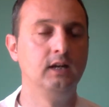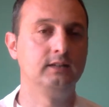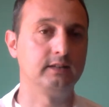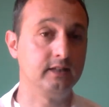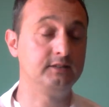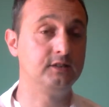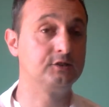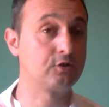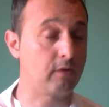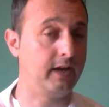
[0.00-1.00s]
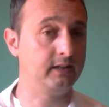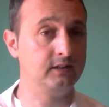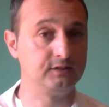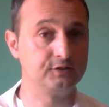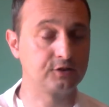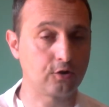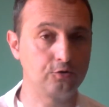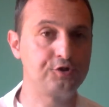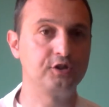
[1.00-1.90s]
that this is great, this is crucial,